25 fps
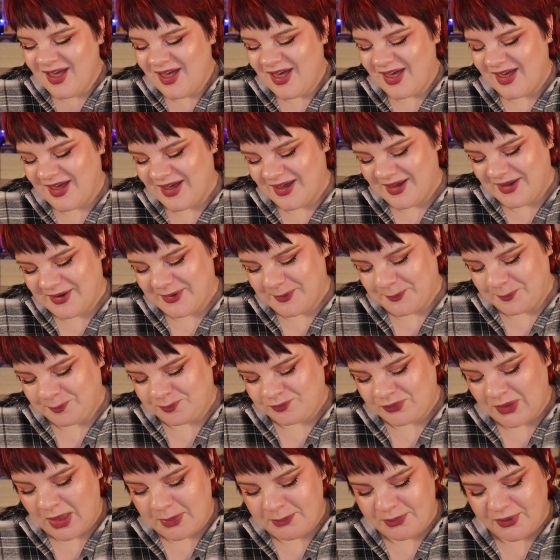
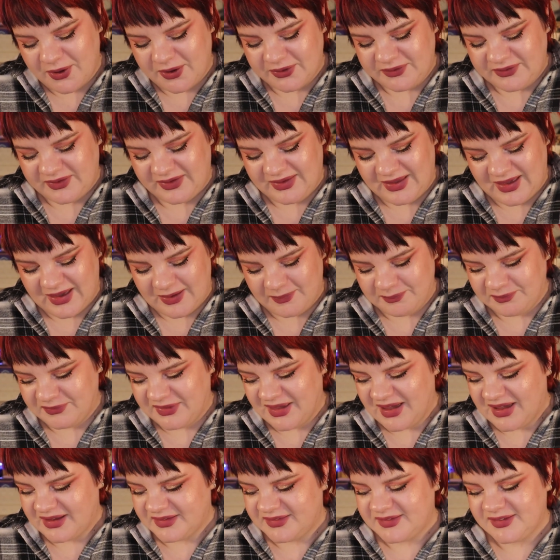But yeah,
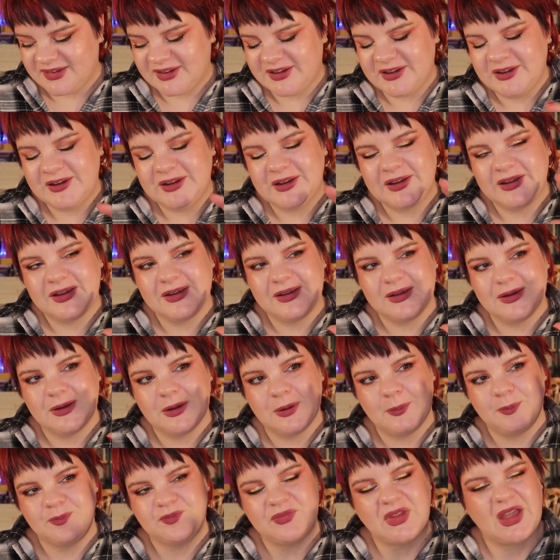that
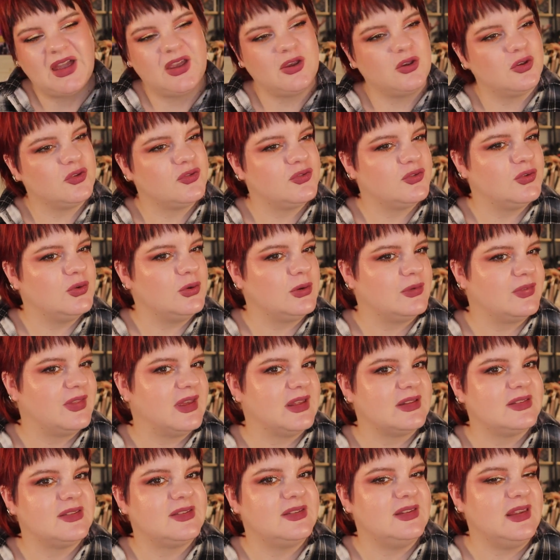I just took
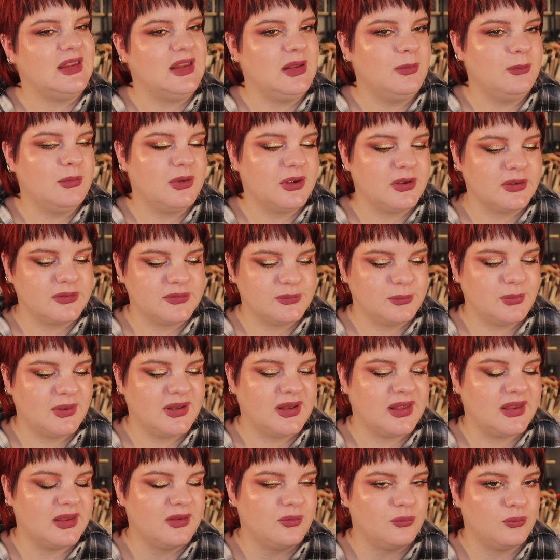that scene because
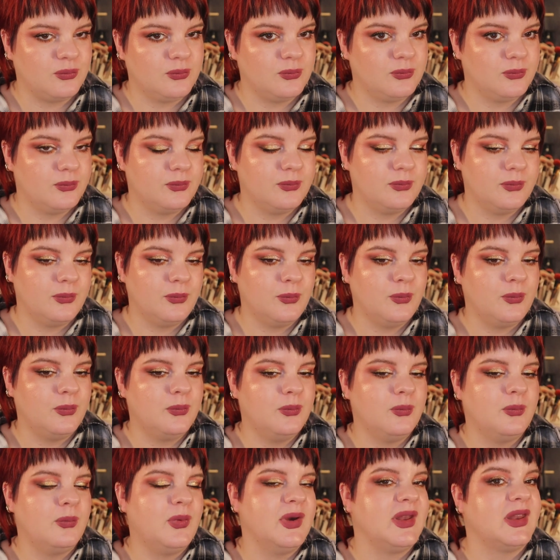when I
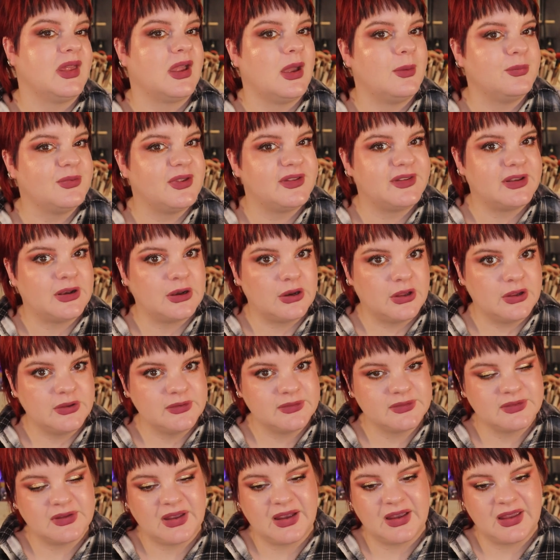updated
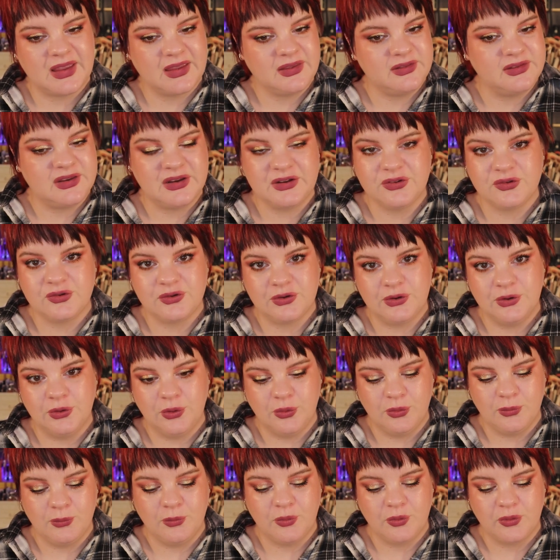last, I didn't
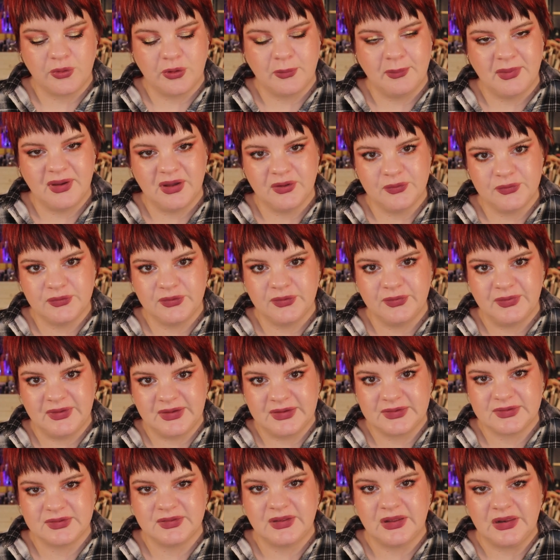know more about
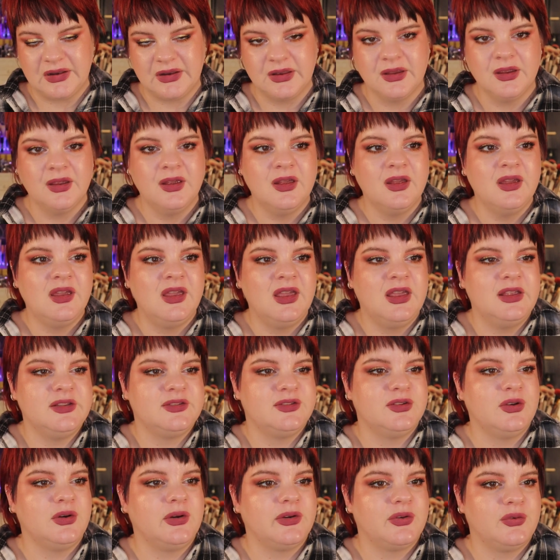this than he
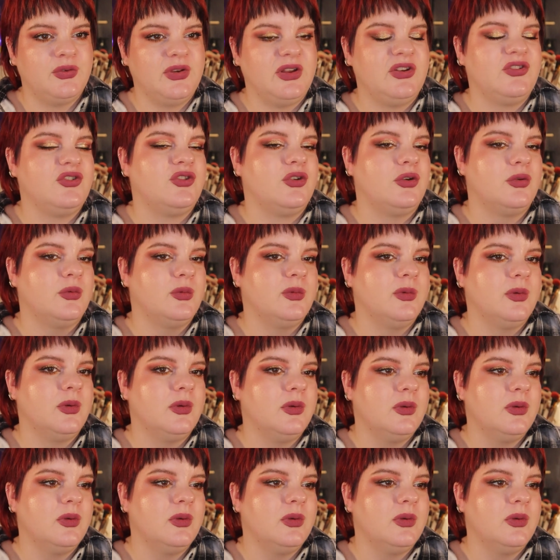saw a creature